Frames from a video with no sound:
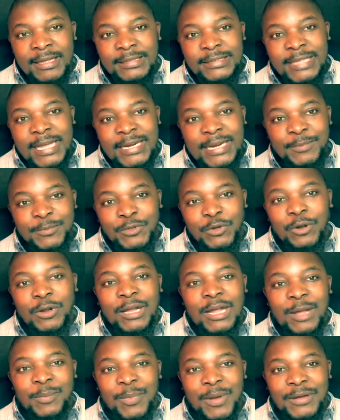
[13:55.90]
that I'm
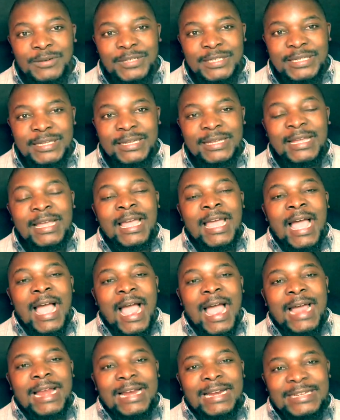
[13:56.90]
talking about here,
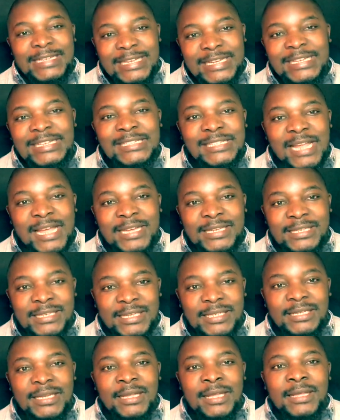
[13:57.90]
and inside
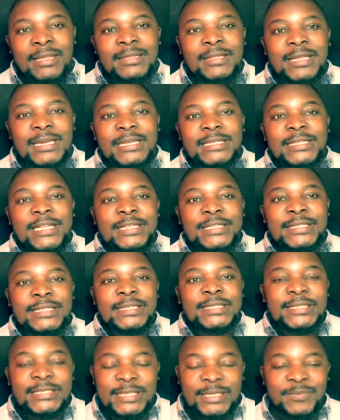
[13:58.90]
it there is a
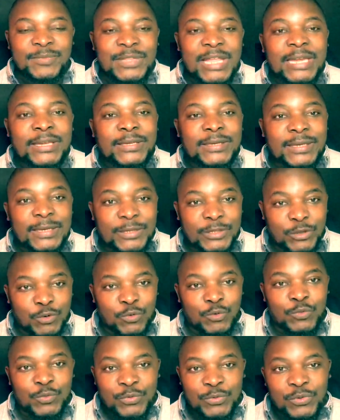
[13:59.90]
system that
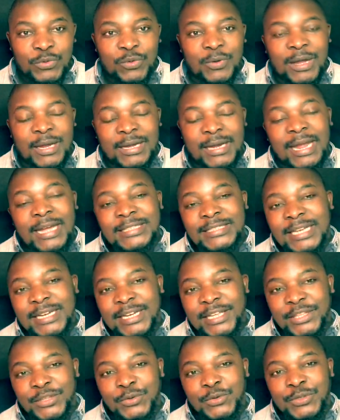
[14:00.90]
you can
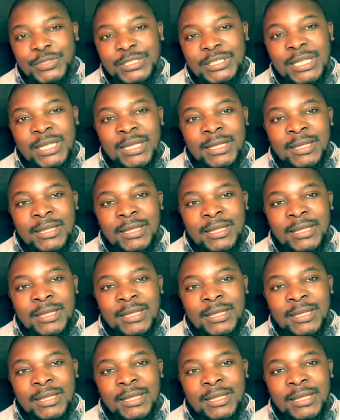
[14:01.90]
actually use